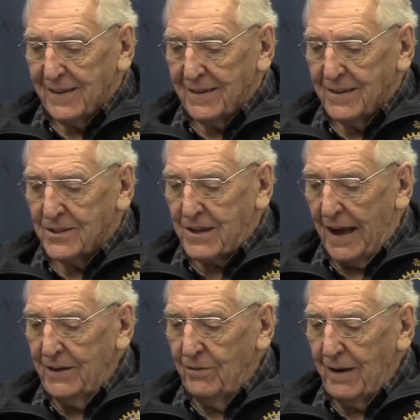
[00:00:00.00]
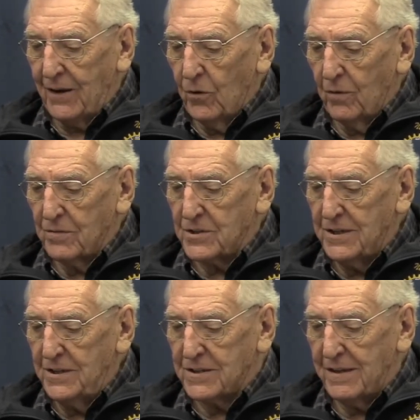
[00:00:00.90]
Stein, who now
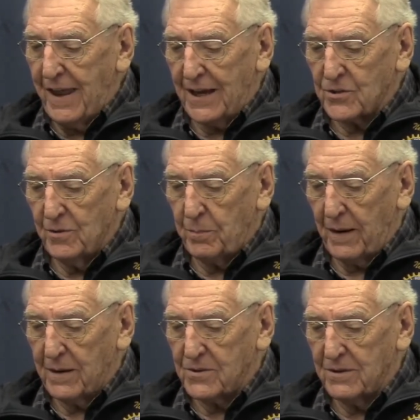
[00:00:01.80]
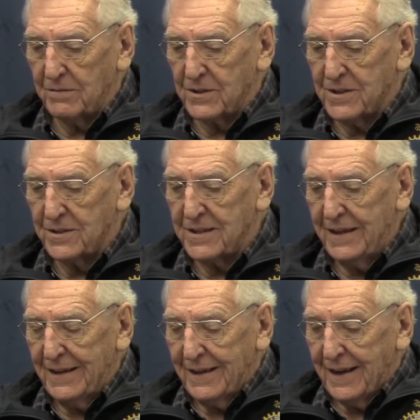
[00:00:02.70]
oversees the National Park Service's
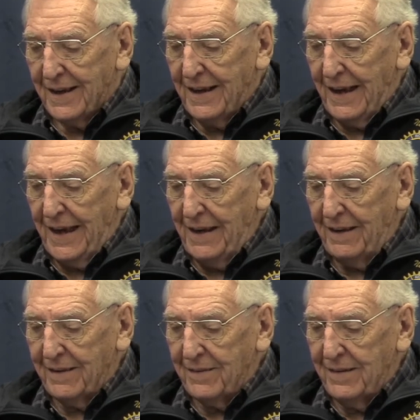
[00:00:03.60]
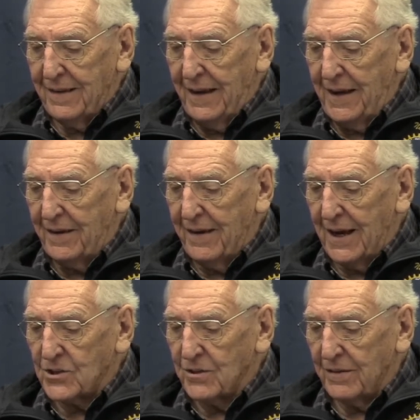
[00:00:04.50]
eight
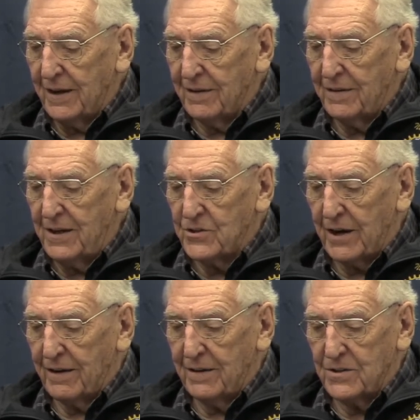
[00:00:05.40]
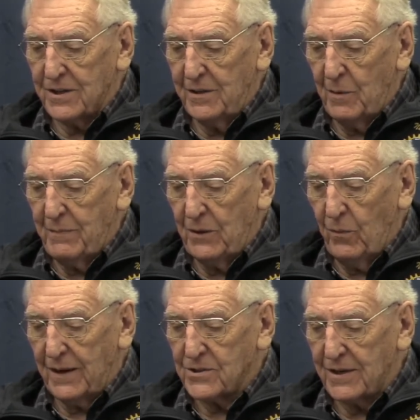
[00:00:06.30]
national heritage areas in the
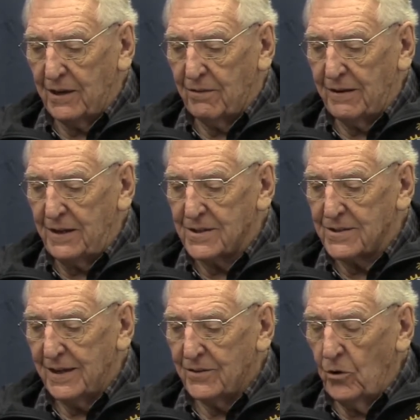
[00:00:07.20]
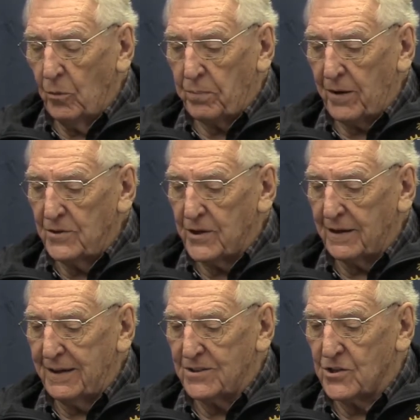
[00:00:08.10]
Midwest, agrees. No
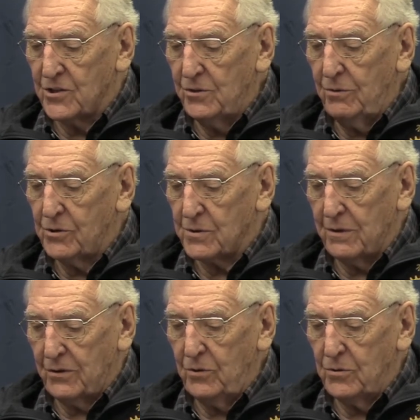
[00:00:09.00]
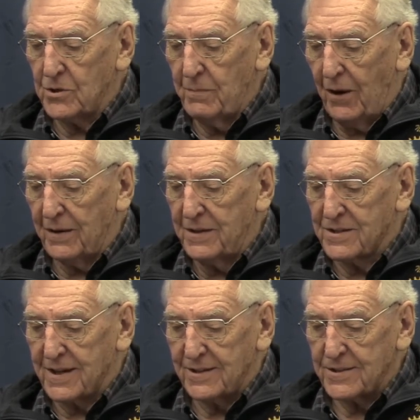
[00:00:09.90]
project is too small, he
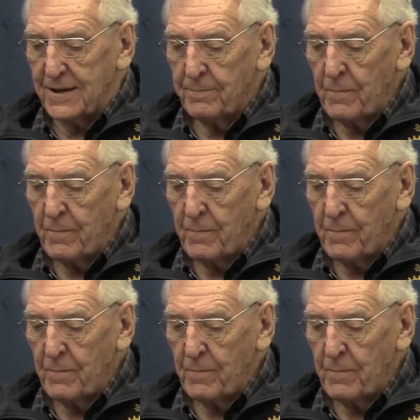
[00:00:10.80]
says.